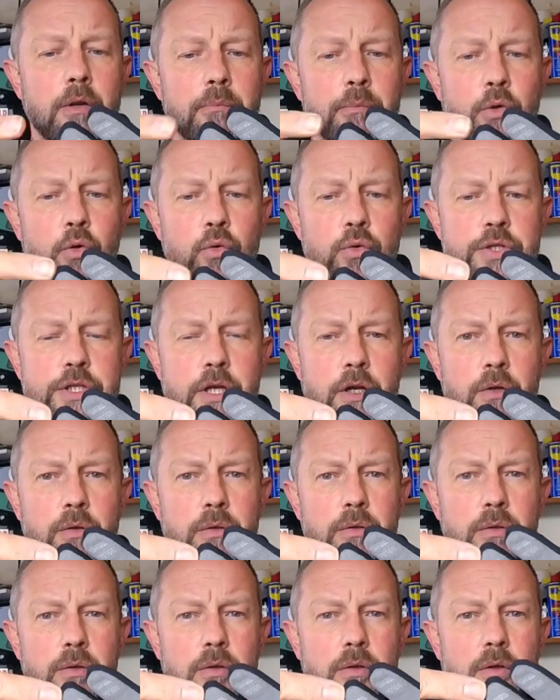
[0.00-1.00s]
but also
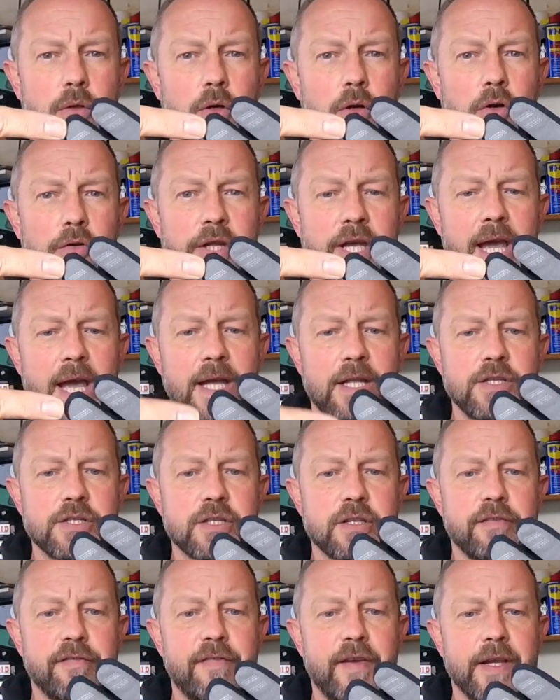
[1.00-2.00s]
on the ends
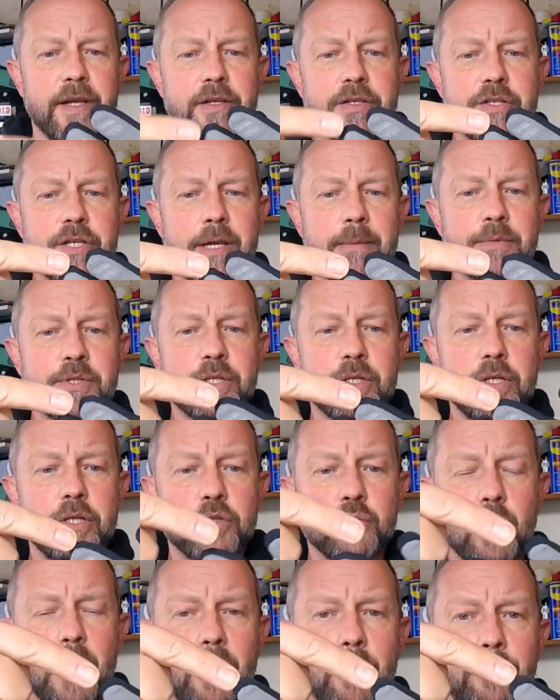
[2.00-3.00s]
of the fingertips
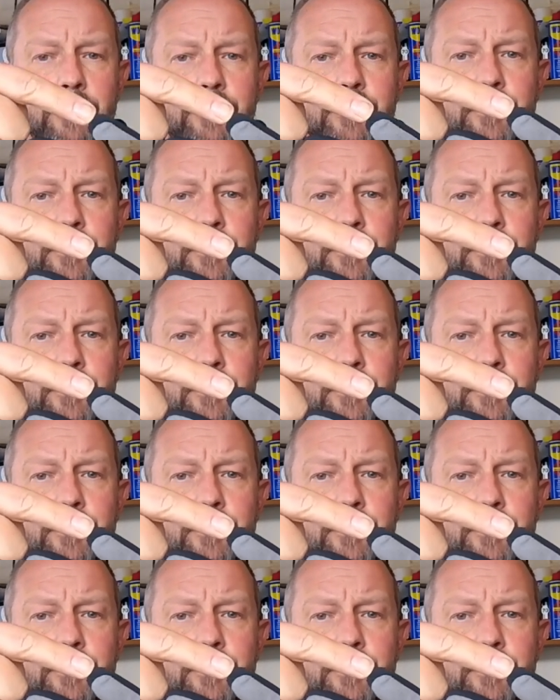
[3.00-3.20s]
as well.